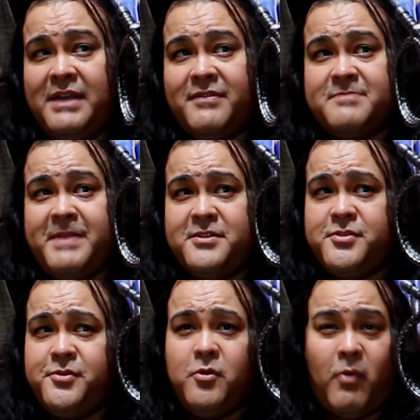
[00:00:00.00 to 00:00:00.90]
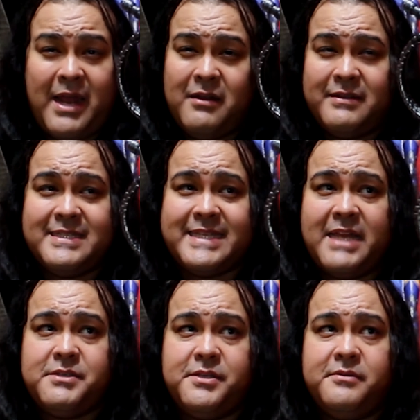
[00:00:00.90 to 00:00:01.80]
never spend $2,000 on this
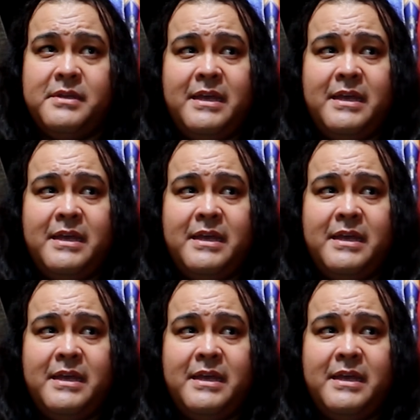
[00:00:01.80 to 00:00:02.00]
statue.